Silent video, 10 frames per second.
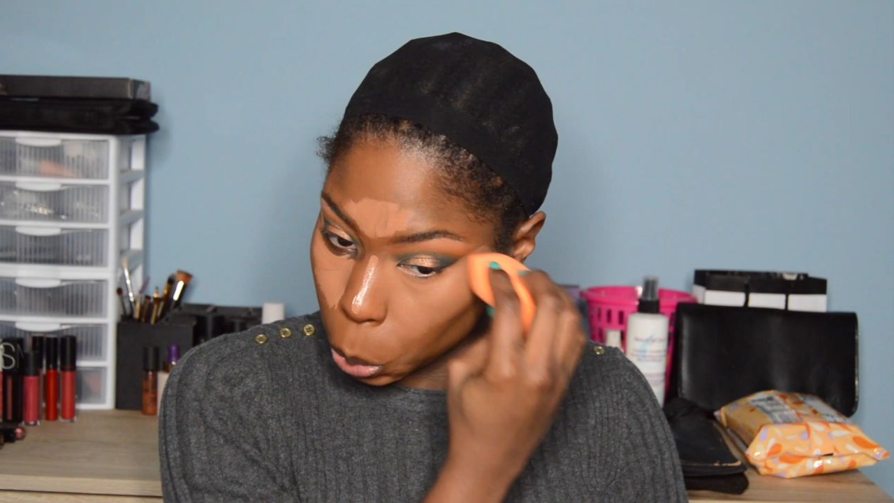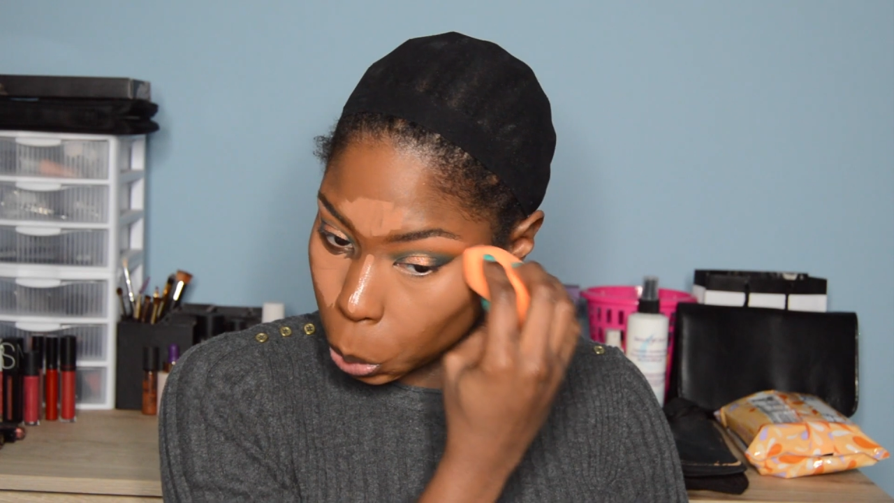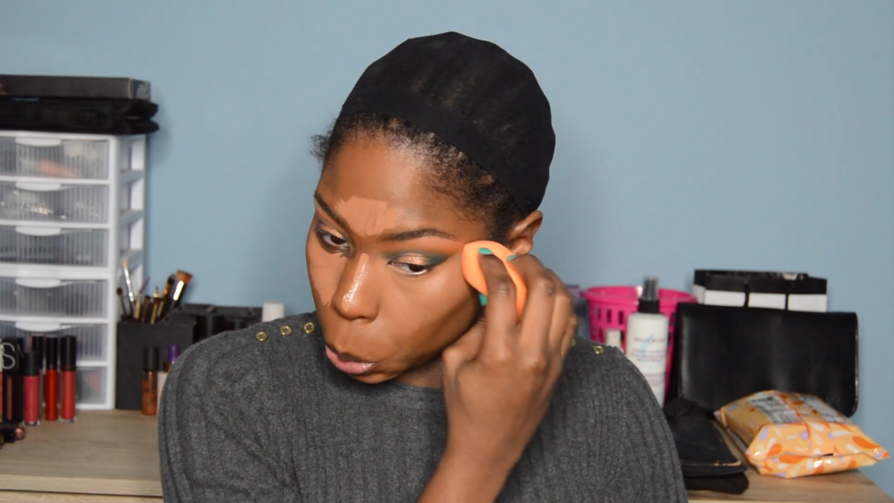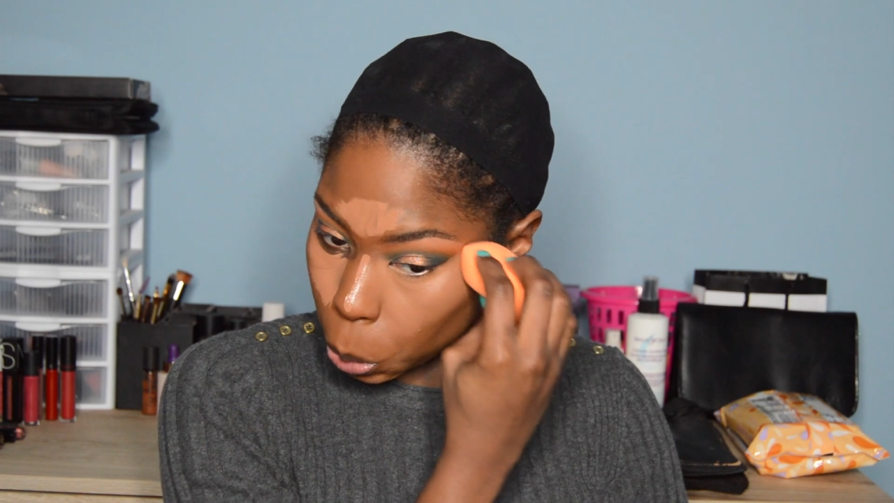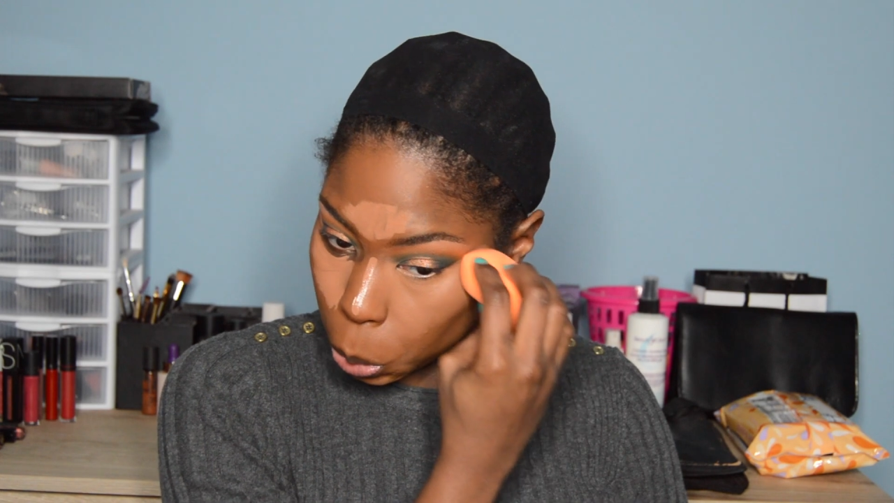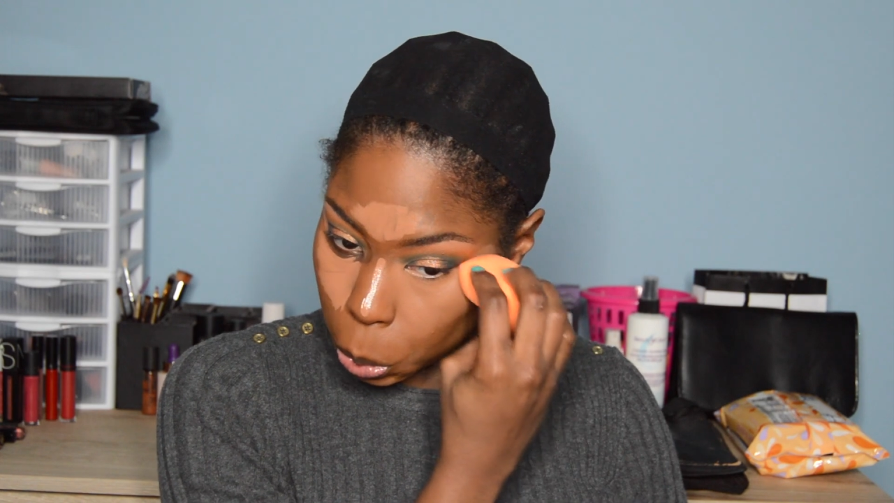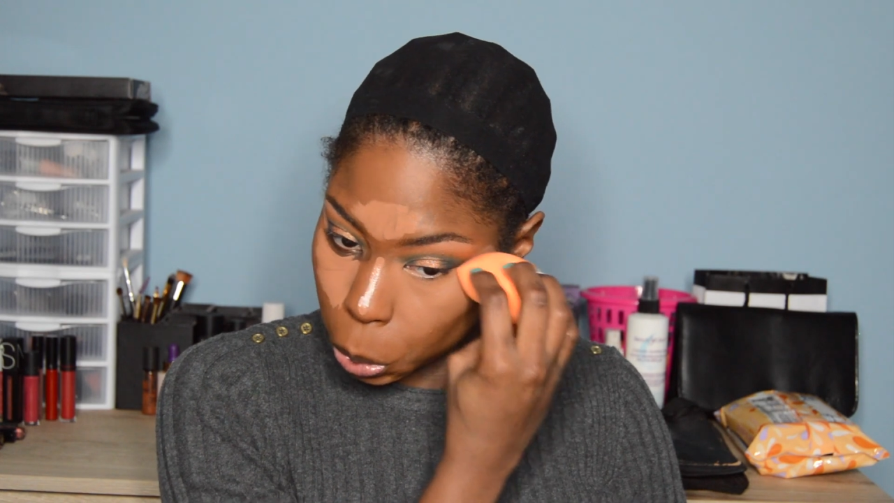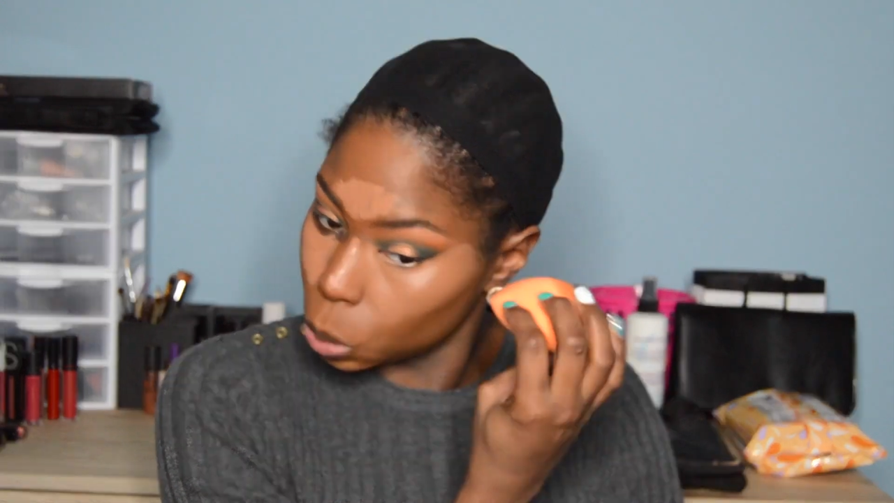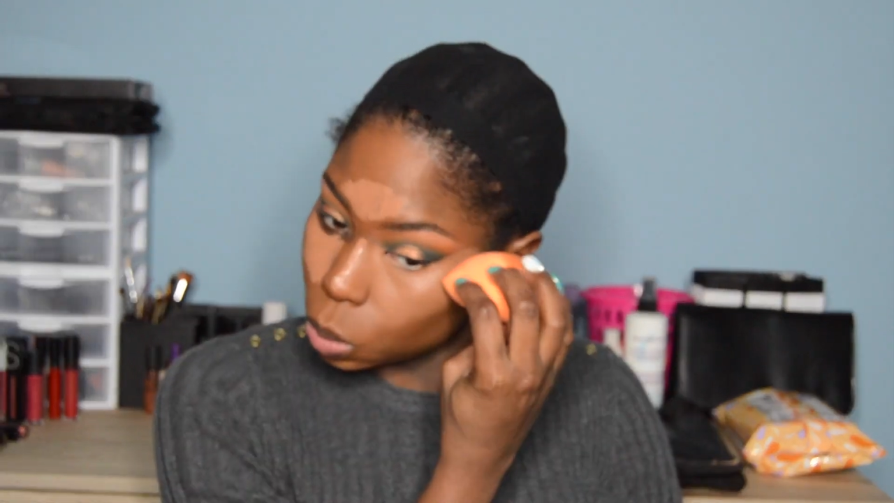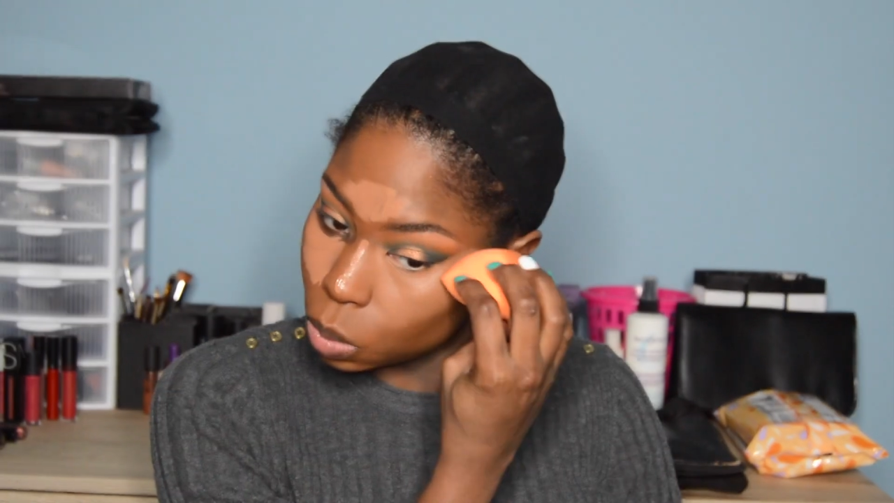to make
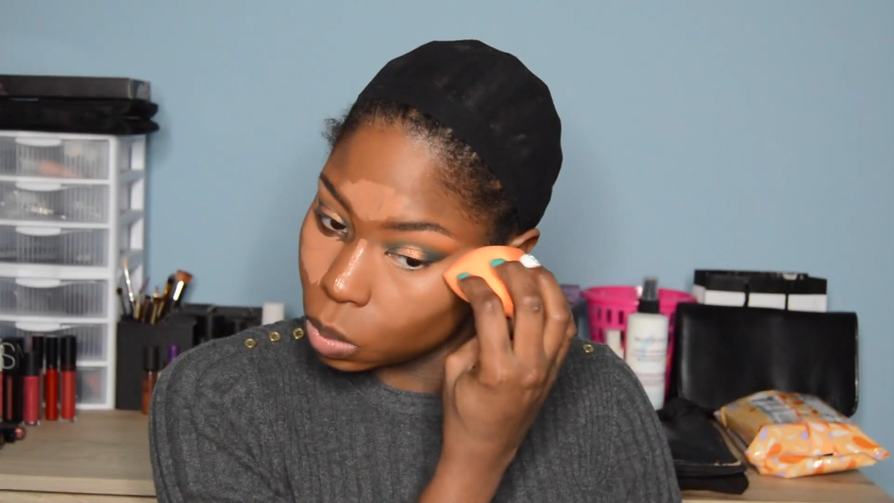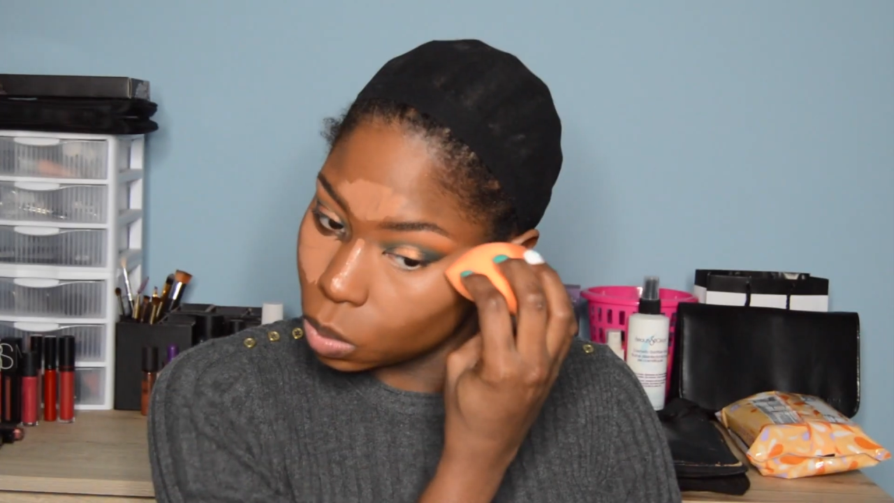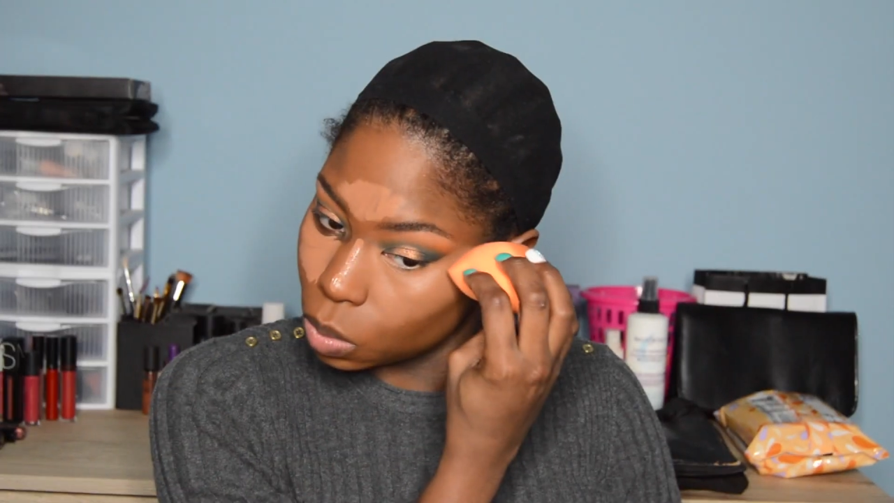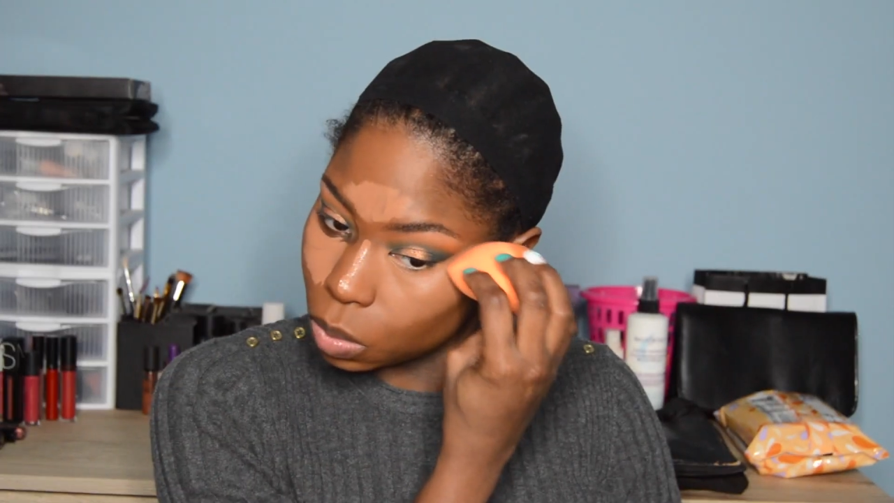sure that it